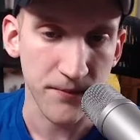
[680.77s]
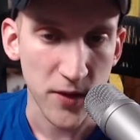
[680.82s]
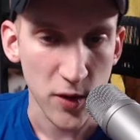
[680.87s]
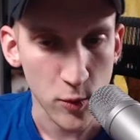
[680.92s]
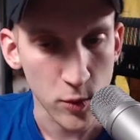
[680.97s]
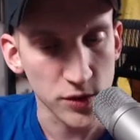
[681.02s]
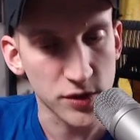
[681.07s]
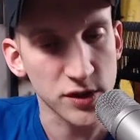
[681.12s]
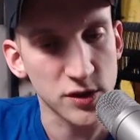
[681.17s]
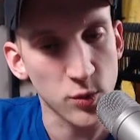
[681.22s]

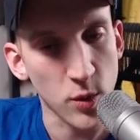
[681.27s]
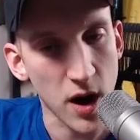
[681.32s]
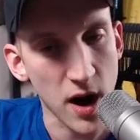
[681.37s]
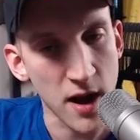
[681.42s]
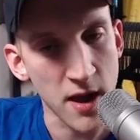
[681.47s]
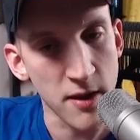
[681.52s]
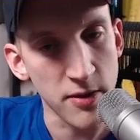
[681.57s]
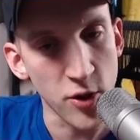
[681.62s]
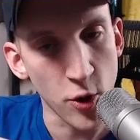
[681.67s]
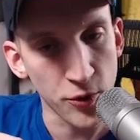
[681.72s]
which is
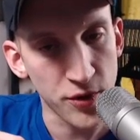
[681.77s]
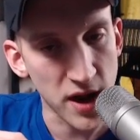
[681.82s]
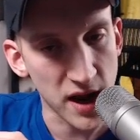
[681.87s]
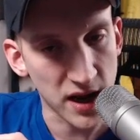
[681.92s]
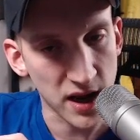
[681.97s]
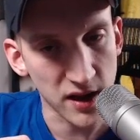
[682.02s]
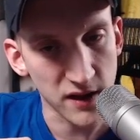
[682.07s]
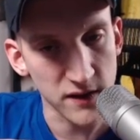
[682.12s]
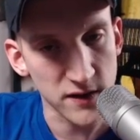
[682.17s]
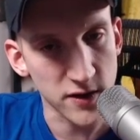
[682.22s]
why
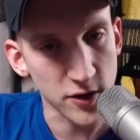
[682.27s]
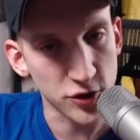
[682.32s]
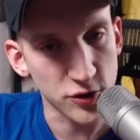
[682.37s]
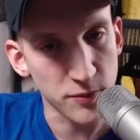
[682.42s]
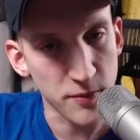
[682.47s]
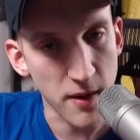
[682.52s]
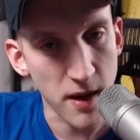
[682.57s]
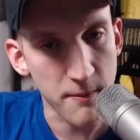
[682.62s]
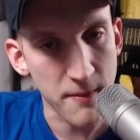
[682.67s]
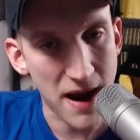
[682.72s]
note-taking is such
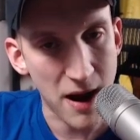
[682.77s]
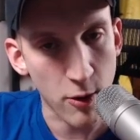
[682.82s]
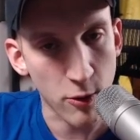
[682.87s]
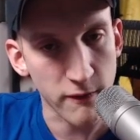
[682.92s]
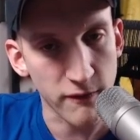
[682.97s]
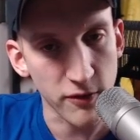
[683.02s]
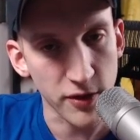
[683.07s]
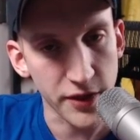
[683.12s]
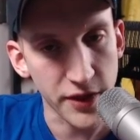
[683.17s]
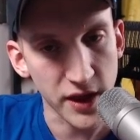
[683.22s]
a
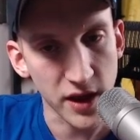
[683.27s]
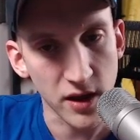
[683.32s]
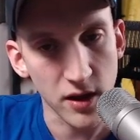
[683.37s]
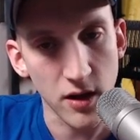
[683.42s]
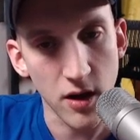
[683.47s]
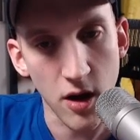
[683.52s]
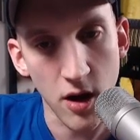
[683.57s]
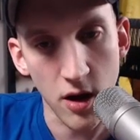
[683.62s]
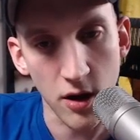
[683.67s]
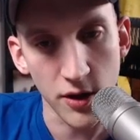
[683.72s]
powerful thing
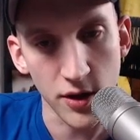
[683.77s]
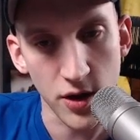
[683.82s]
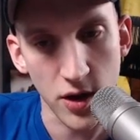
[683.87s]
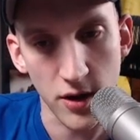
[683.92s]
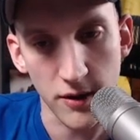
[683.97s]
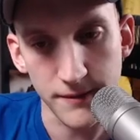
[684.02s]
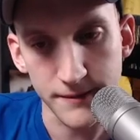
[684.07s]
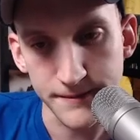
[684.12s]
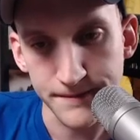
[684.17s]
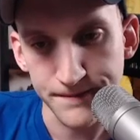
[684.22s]
all in all.